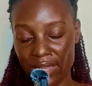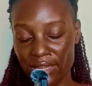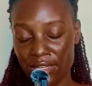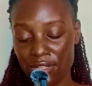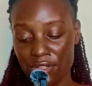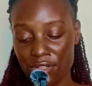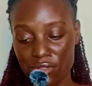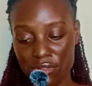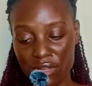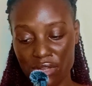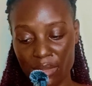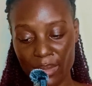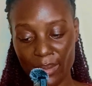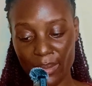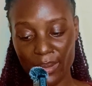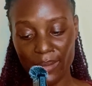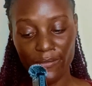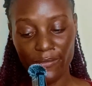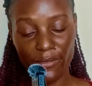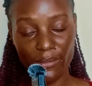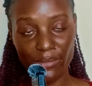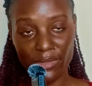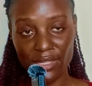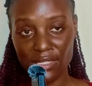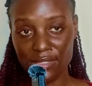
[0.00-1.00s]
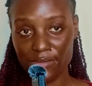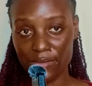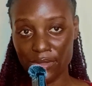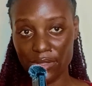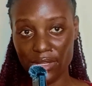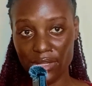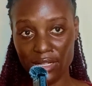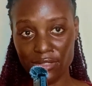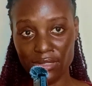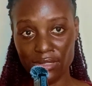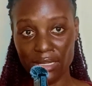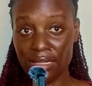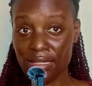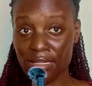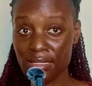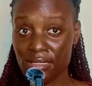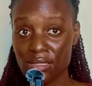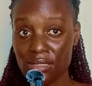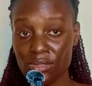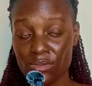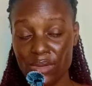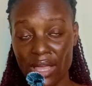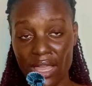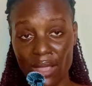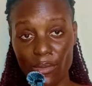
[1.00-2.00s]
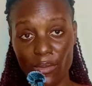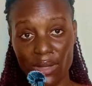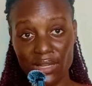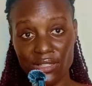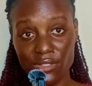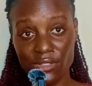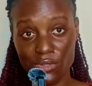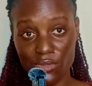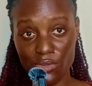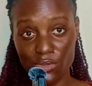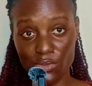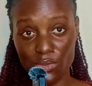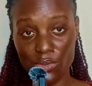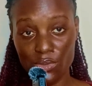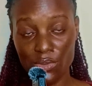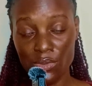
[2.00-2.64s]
I need you to remember from this video. Actually, this is what I want you